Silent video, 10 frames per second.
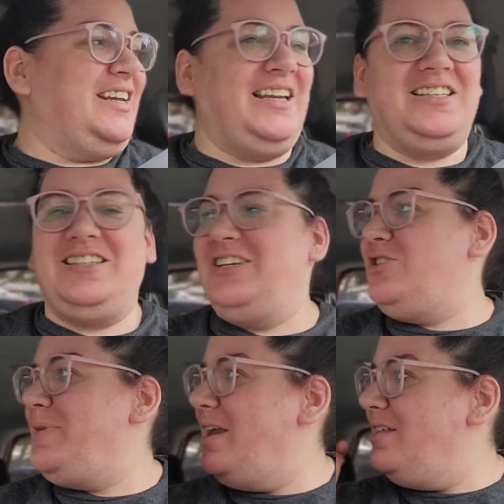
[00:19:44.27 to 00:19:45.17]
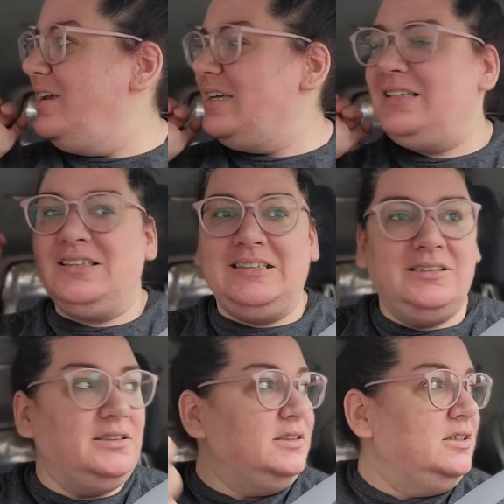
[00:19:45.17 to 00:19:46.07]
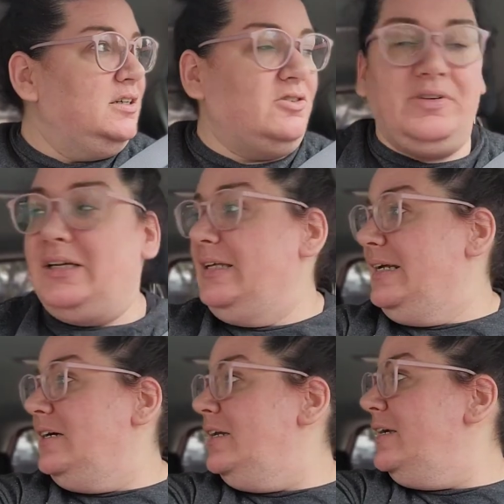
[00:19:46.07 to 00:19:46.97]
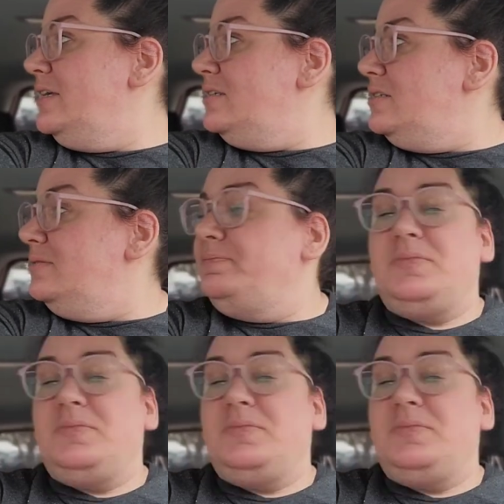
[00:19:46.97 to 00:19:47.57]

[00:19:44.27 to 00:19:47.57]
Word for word: I guess he's teaching them how to like reel it out, I guess.